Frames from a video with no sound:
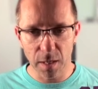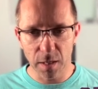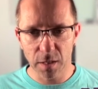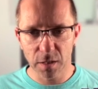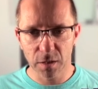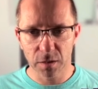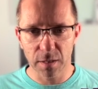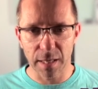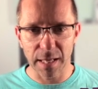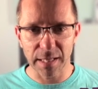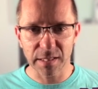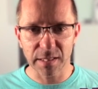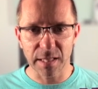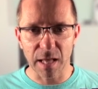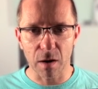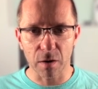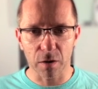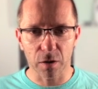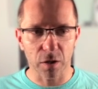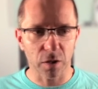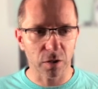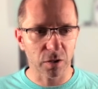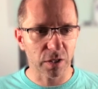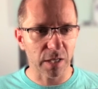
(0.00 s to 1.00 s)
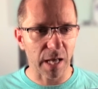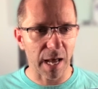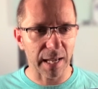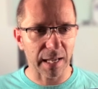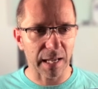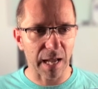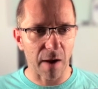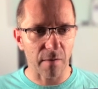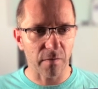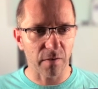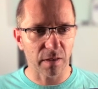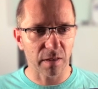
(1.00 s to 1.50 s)
So let's now just take
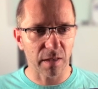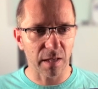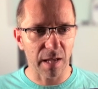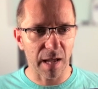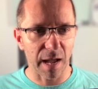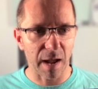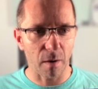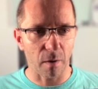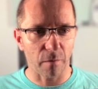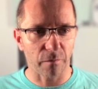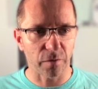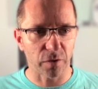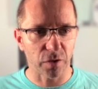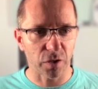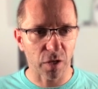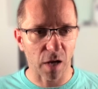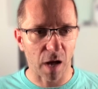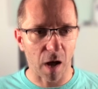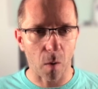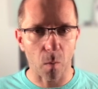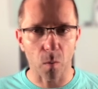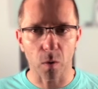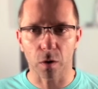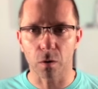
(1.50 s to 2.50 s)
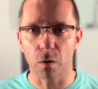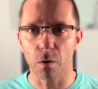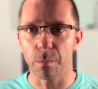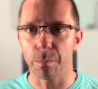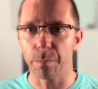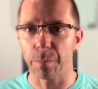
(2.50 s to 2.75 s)
everything here off the chart and we'll go